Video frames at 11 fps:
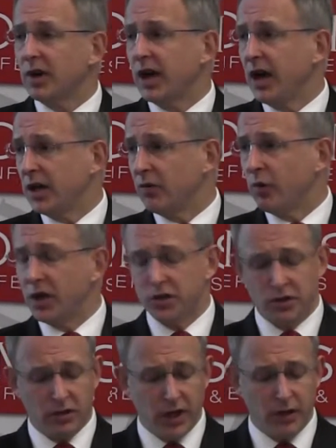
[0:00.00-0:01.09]
regarding
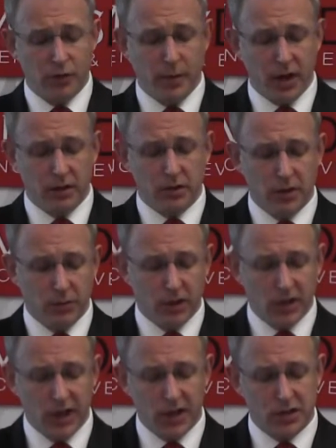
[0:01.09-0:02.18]
regional and remote
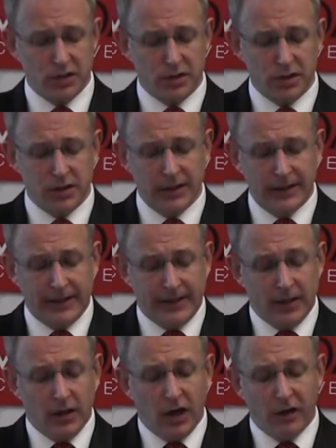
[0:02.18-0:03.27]
communications.
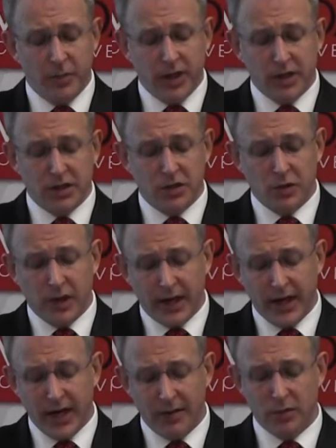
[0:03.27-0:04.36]
I've been to a
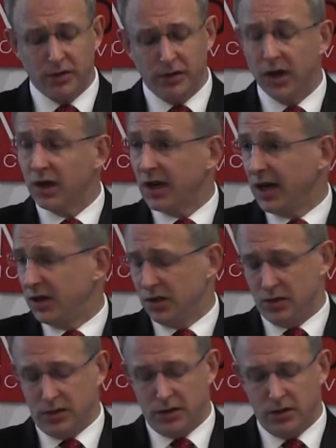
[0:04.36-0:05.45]
number of
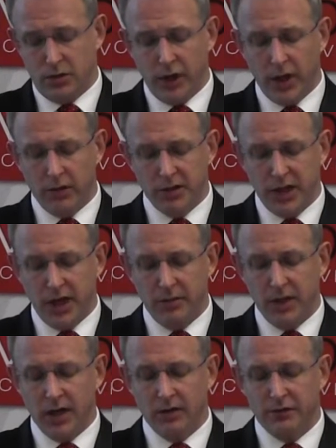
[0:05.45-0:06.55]
locations where there is an
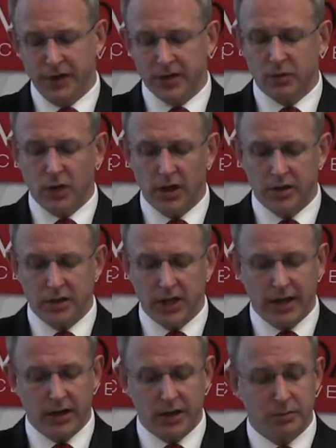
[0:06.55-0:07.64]
NBN fixed wireless
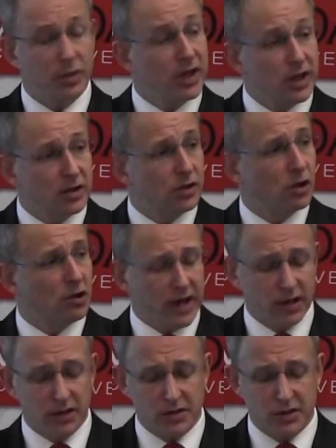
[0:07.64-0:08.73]
tower completed or
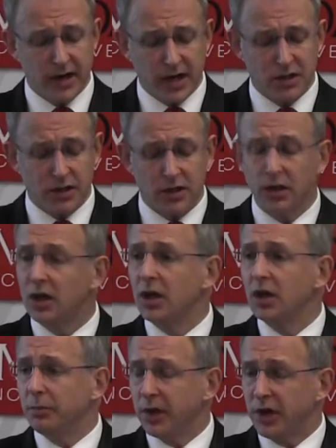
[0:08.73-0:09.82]
under construction,
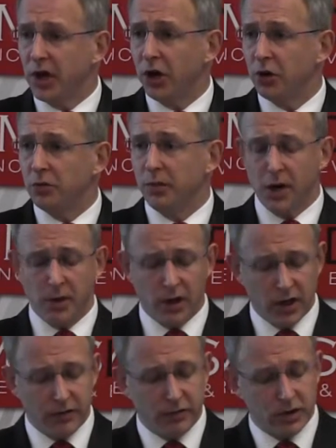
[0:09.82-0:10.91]
but no mobile
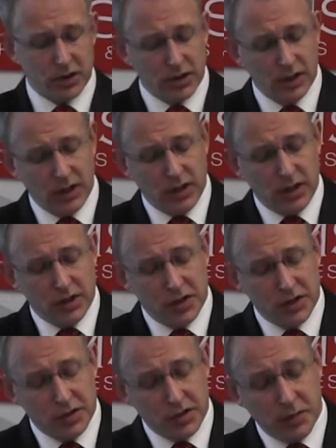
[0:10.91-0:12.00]
coverage.
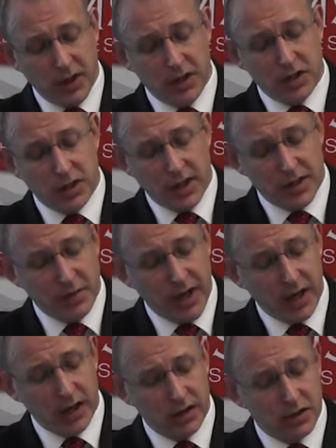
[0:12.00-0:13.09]
Sisters Beach in
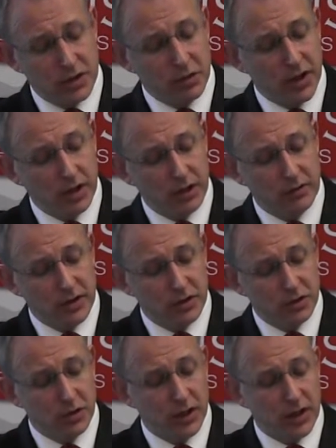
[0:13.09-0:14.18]
Tasmania, Dereal in
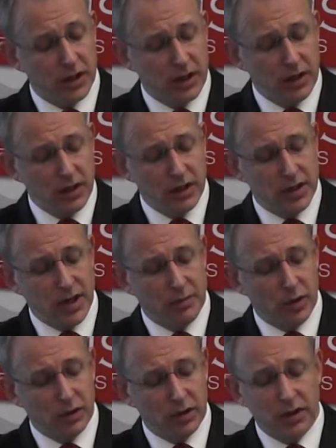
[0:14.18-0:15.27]
Victoria, and
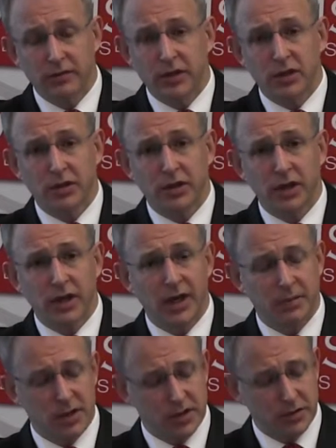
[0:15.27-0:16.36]
Dunbolc in Victoria, to
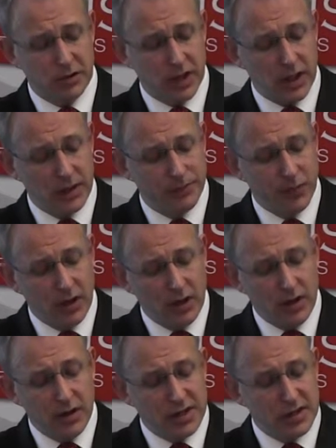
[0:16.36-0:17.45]
name just three.
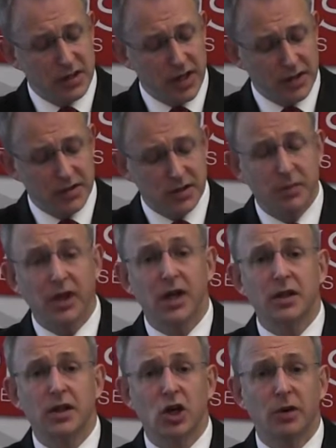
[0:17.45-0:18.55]
This suggests to
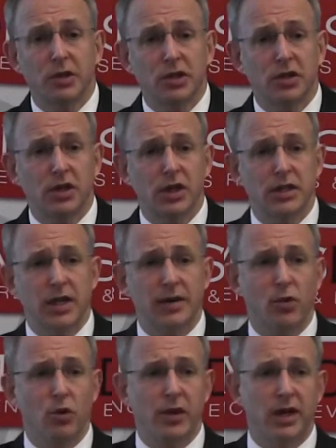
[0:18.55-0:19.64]
me that the opportunities are
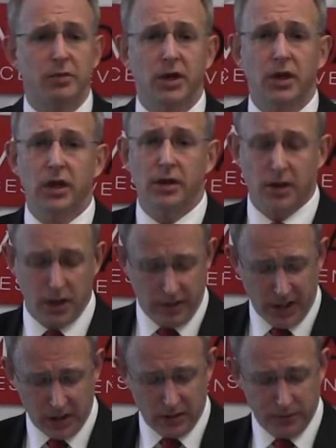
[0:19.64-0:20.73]
more than merely
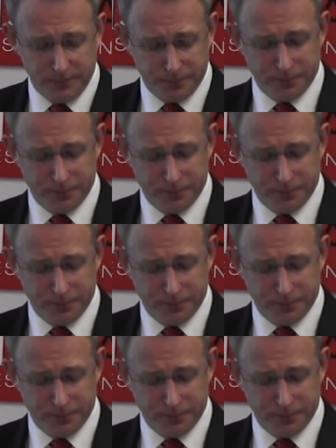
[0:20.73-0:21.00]
theoretical.